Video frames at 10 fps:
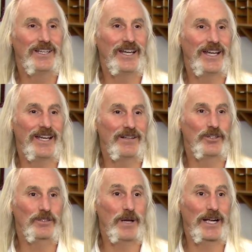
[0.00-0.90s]
and
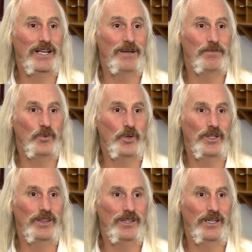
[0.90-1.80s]
hooked back up
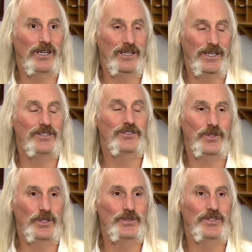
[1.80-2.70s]
with Guns N'
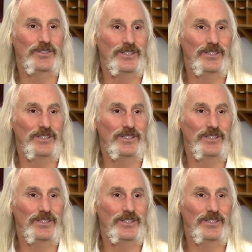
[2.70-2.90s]
Roses,